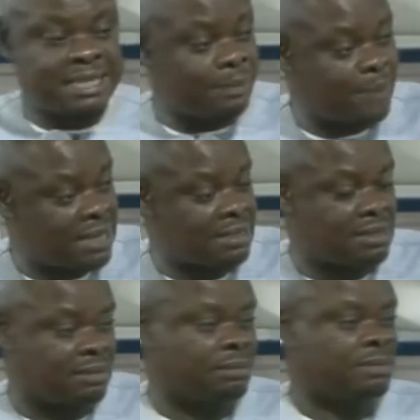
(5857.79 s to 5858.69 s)
He
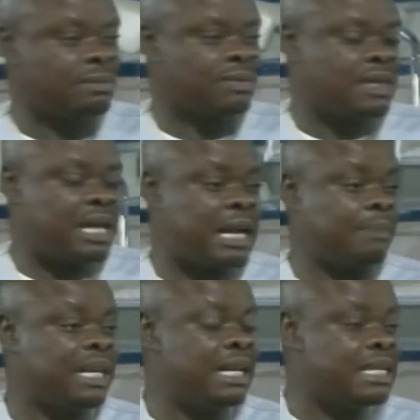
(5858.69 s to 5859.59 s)
pastors. And
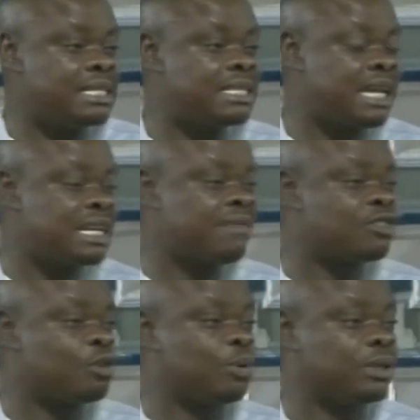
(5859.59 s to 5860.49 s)
I'm the least he has ever
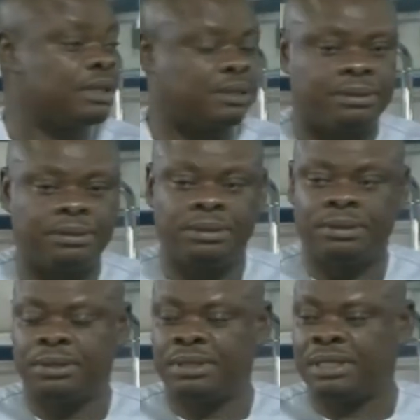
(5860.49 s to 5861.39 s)
supported.
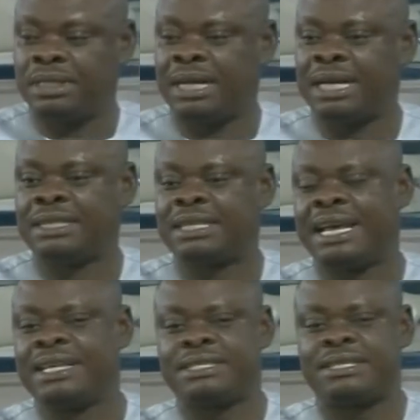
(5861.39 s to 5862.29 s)
That his
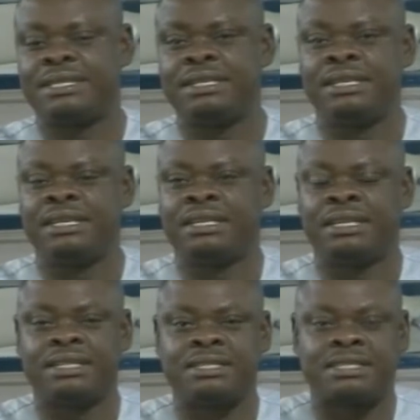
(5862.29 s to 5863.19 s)
AC in
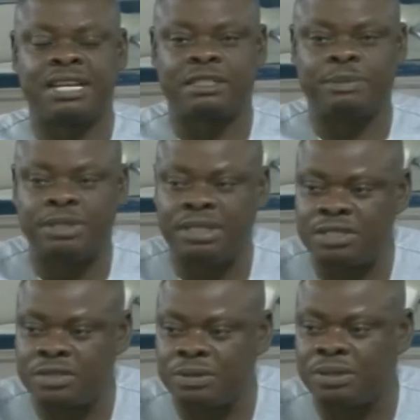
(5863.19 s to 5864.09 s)
his church building
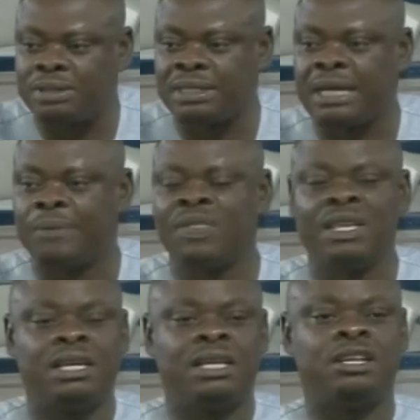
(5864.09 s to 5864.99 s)
is gone down.
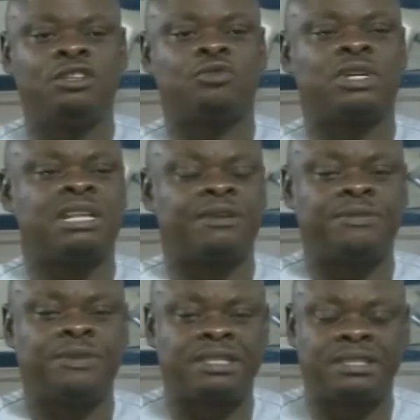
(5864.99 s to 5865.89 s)
He needs to raise like
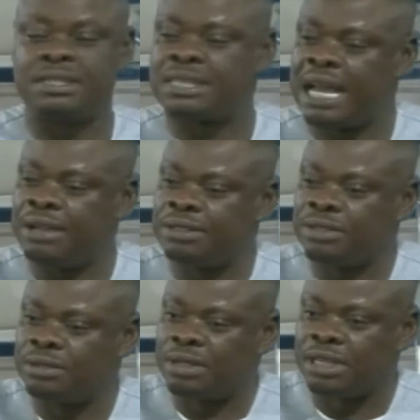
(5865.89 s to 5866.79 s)

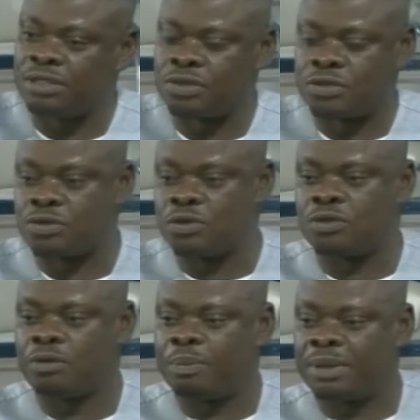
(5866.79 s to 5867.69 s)
$14,000 or so
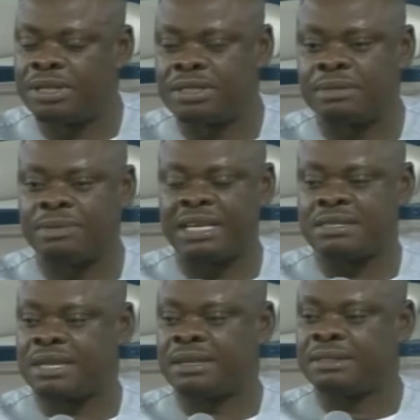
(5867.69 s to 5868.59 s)
to replace it by
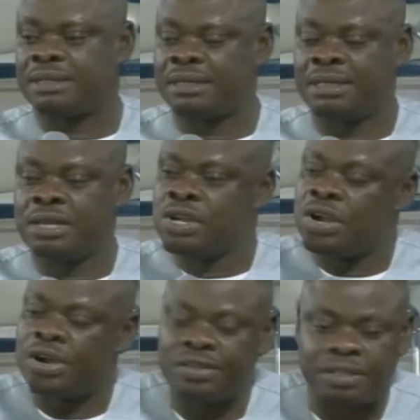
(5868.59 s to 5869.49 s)
Sunday.
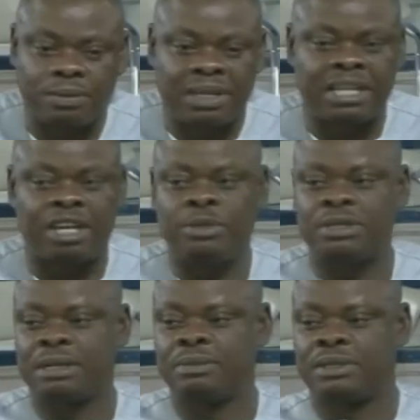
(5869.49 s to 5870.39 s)
Or else the weather will be
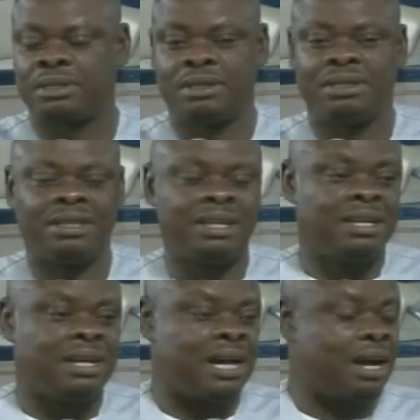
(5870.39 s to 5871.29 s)
something.
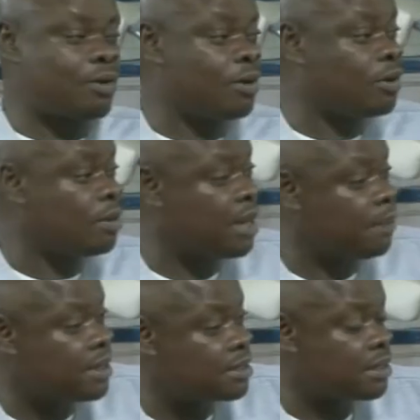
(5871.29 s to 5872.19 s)
I called on my
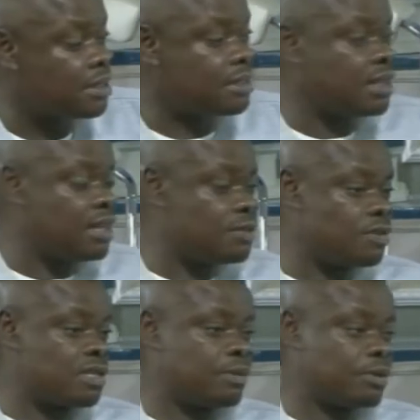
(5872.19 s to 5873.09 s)
pastors. I said, let's
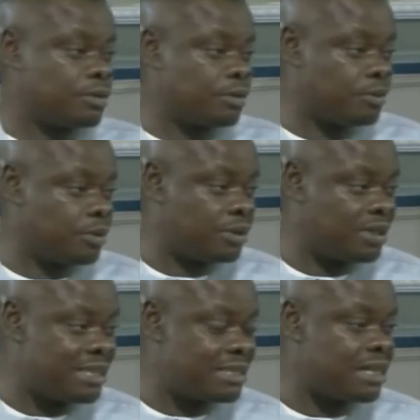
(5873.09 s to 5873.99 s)
do some
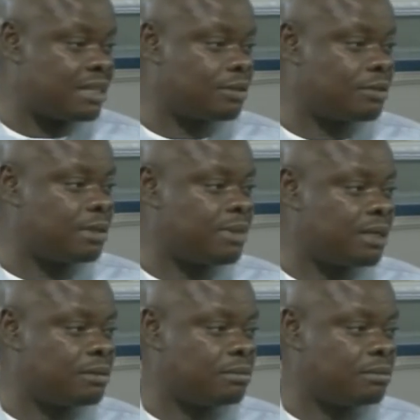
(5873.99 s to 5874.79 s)
contribution and send it to the man.